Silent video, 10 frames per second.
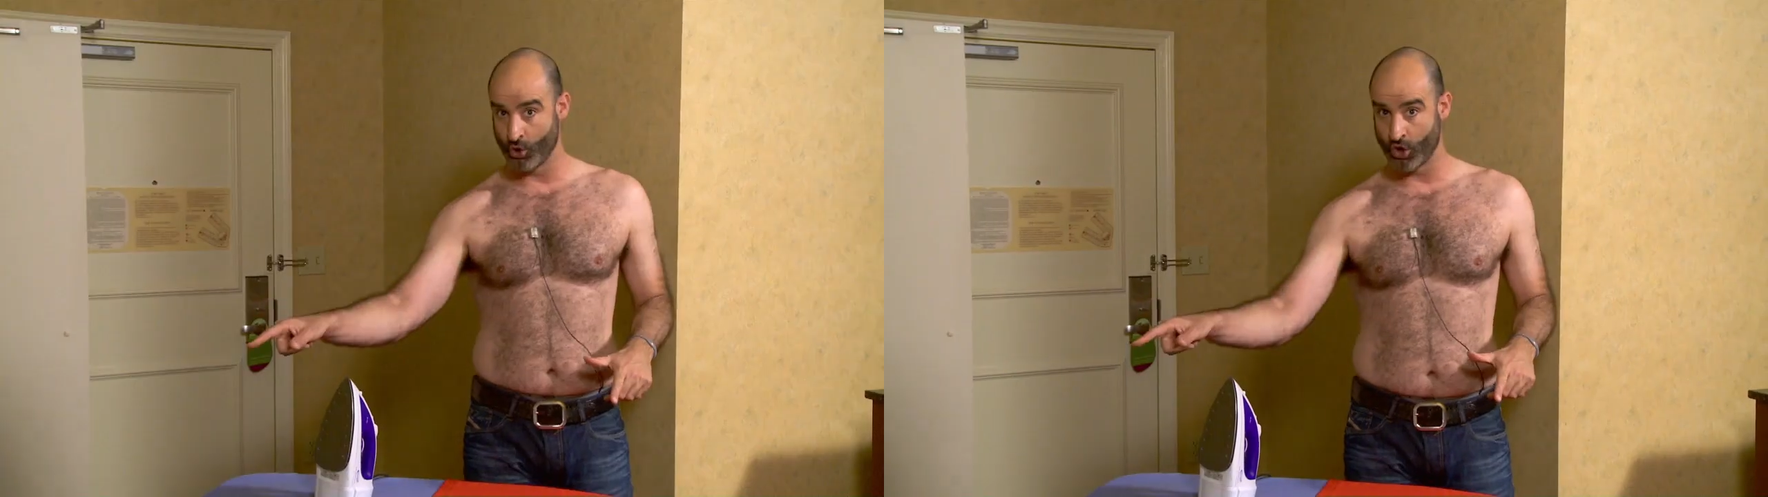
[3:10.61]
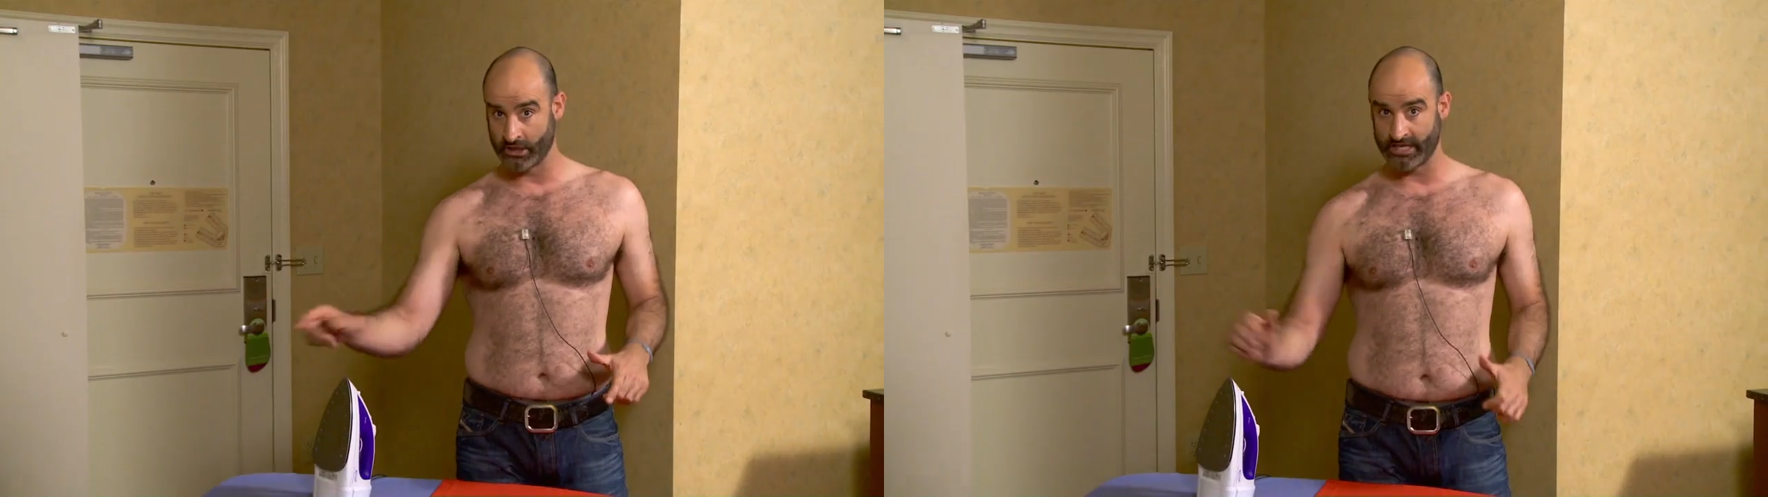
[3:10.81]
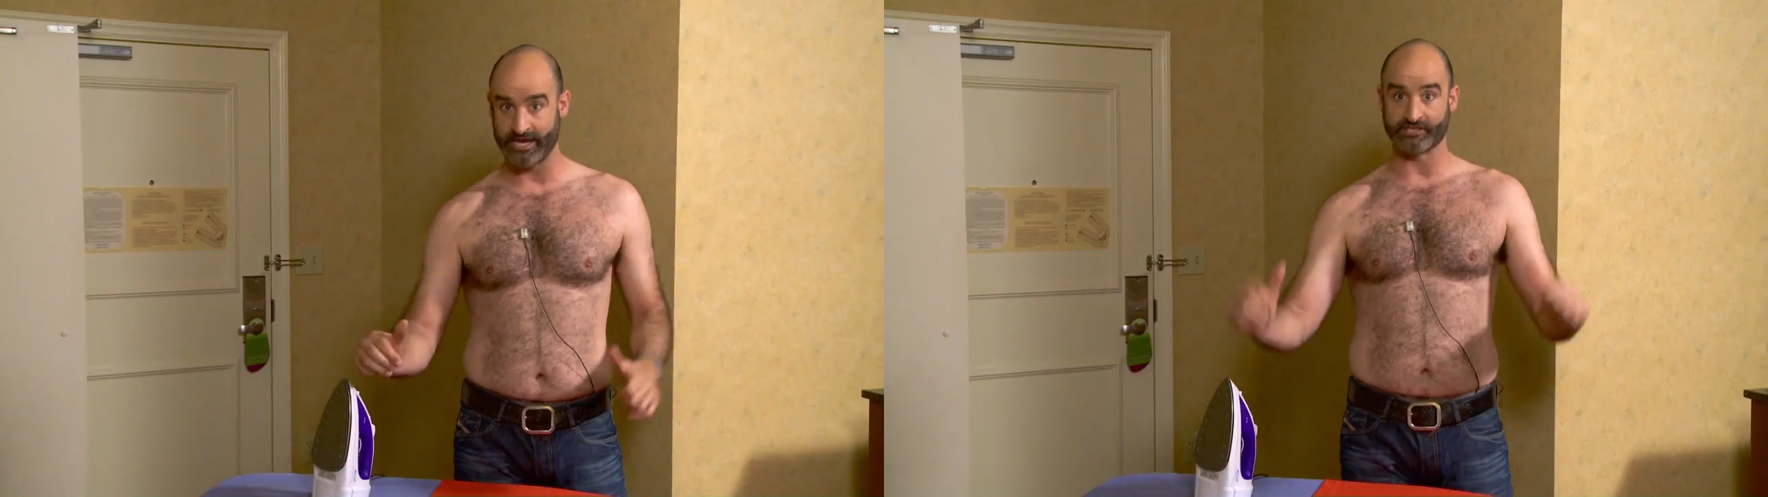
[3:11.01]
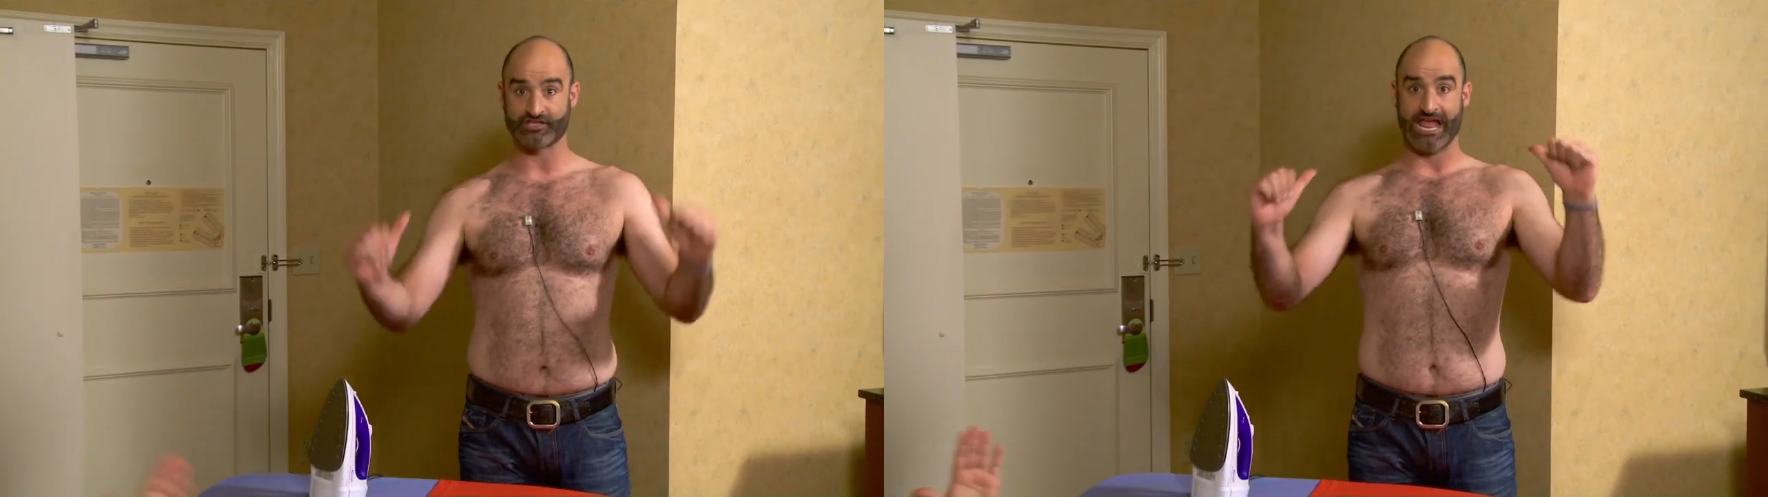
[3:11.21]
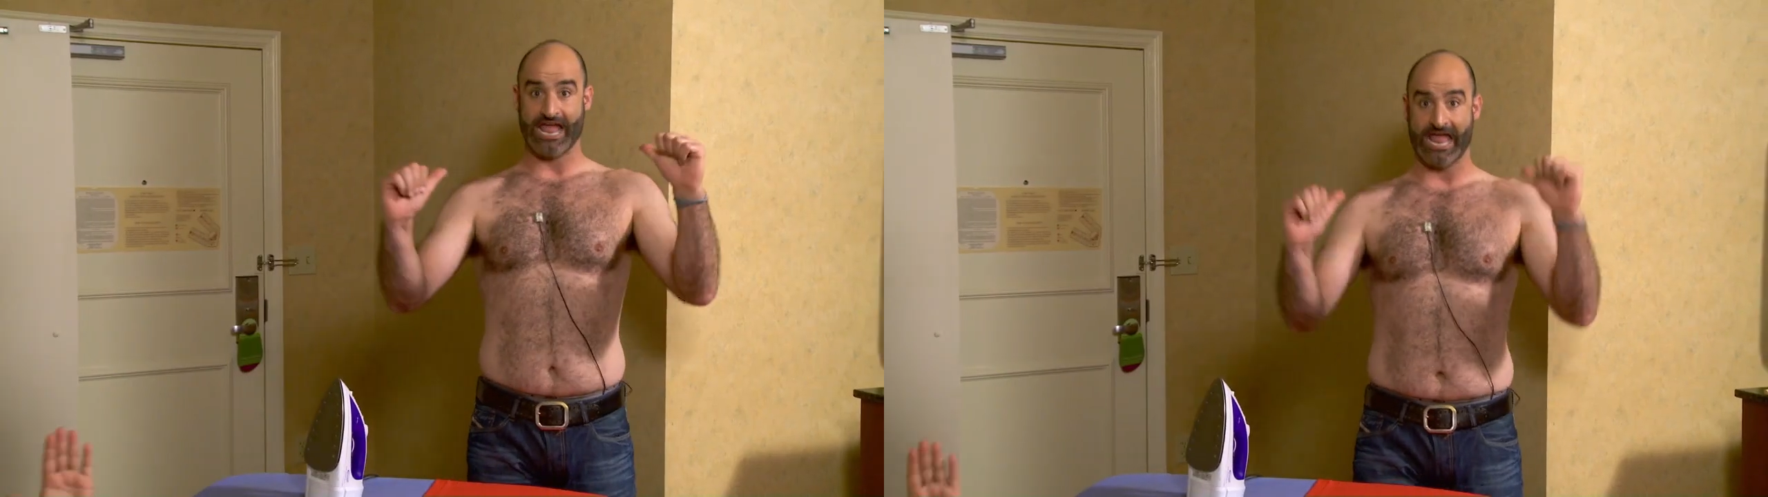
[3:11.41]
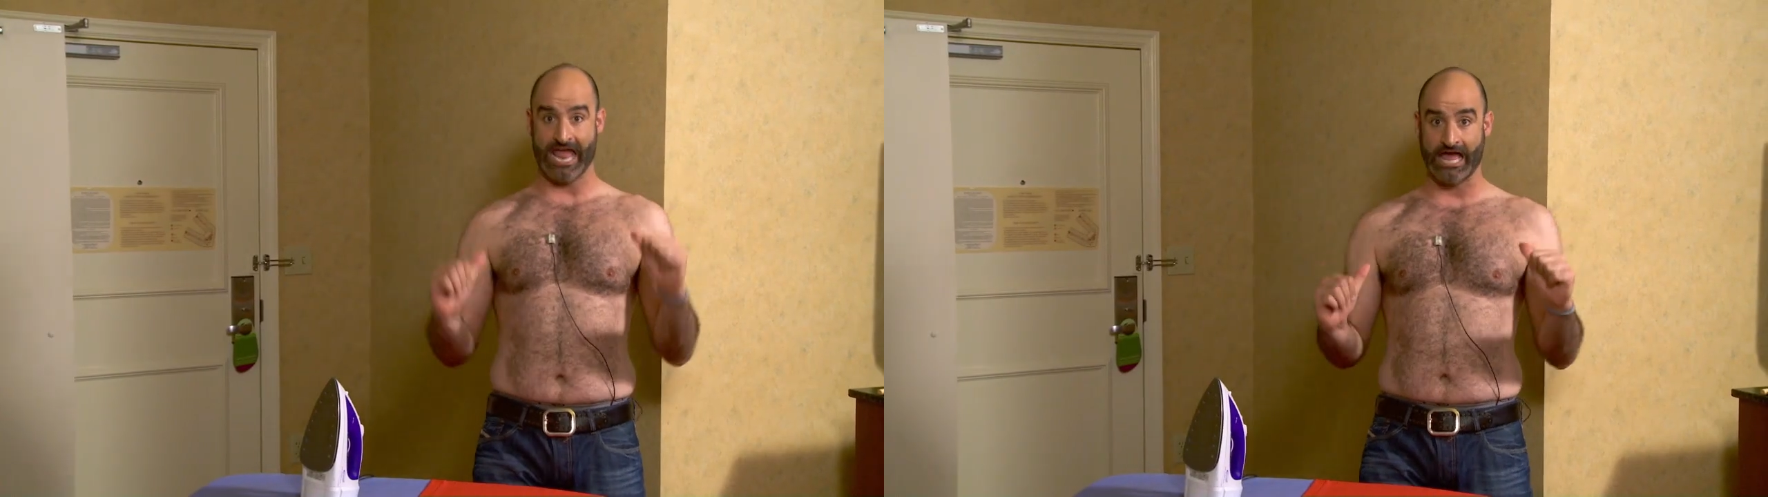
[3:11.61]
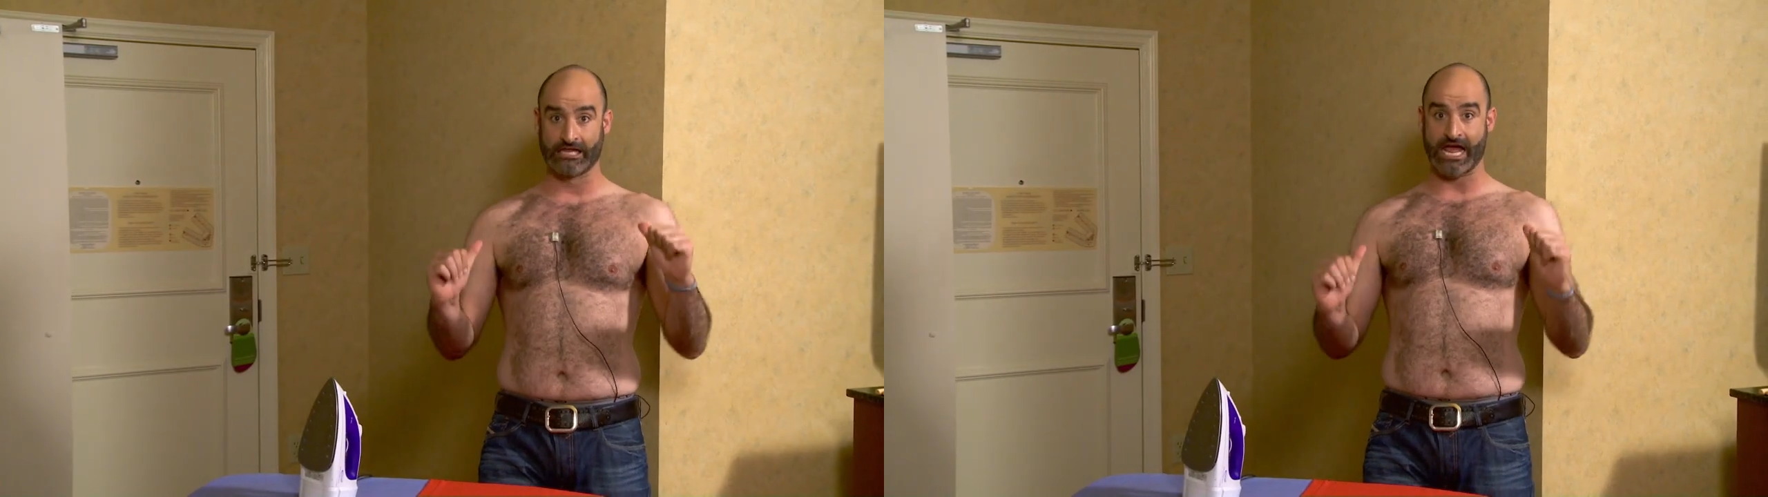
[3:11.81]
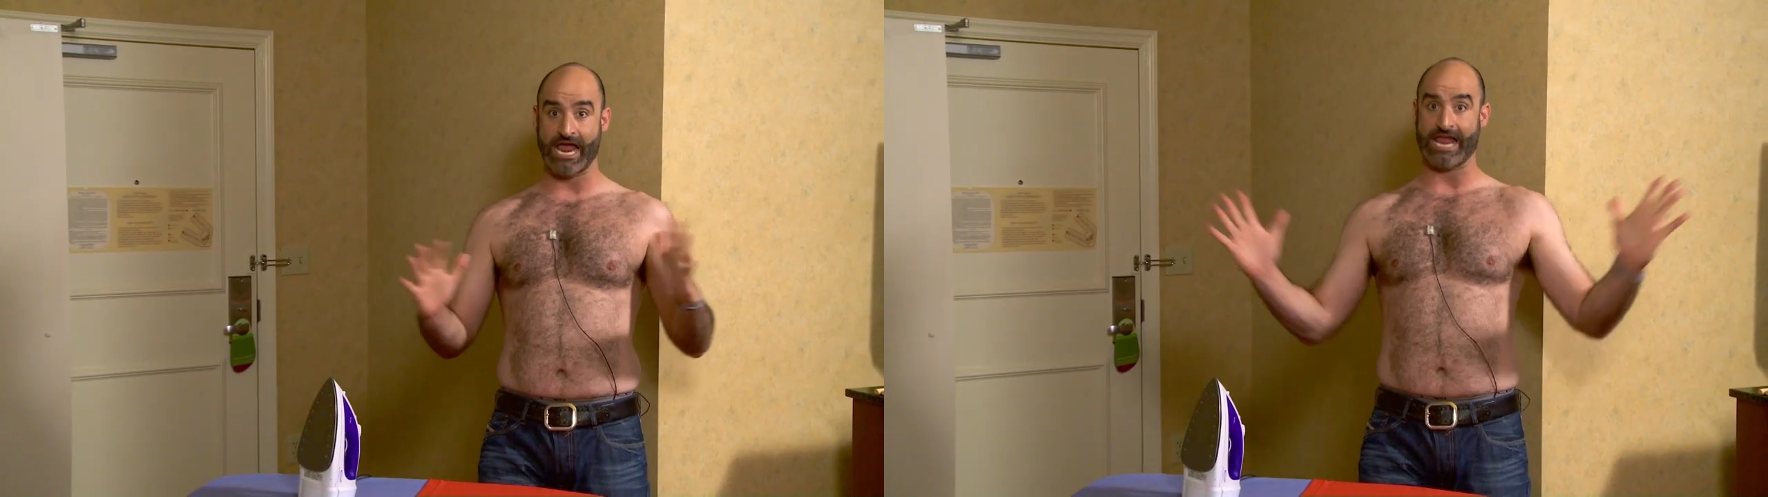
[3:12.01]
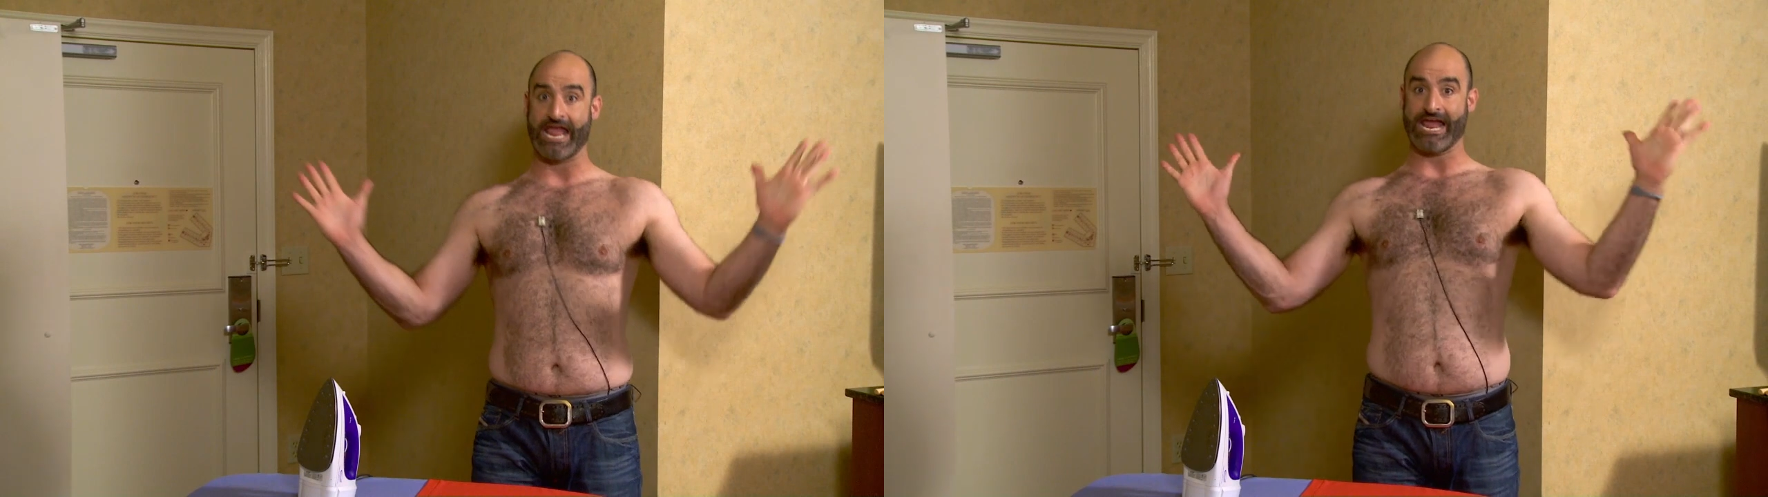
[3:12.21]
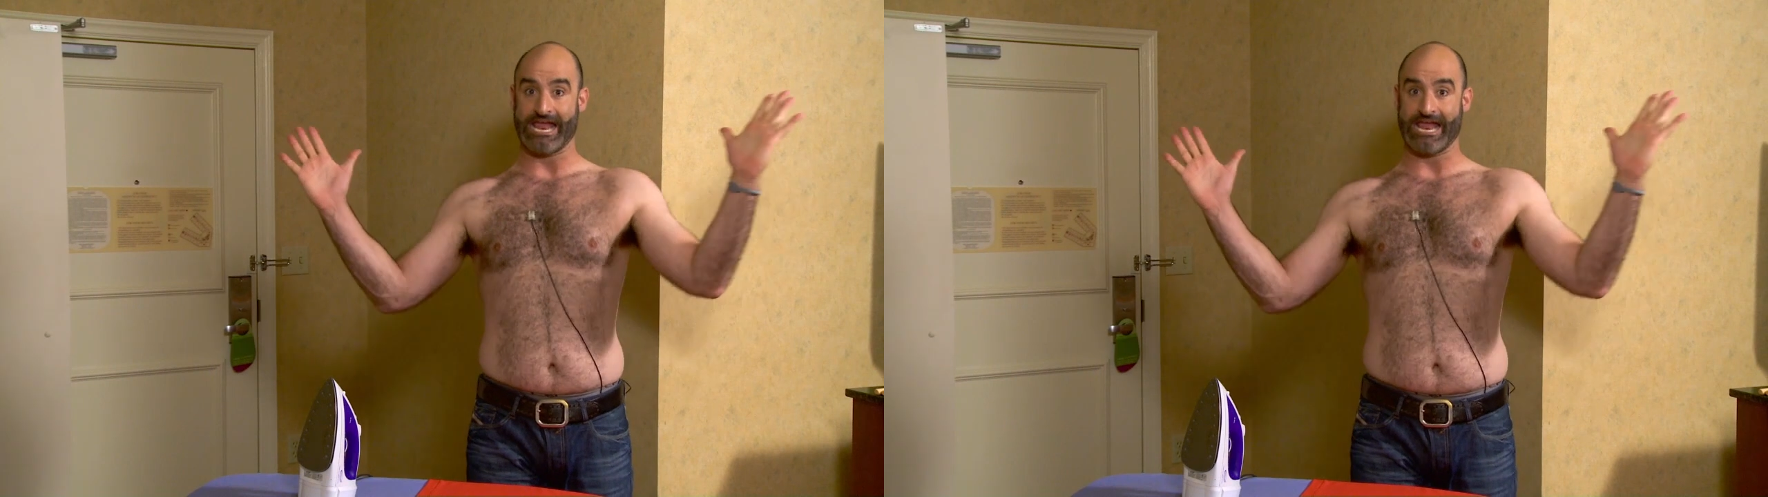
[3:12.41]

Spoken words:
Orleans, L.A.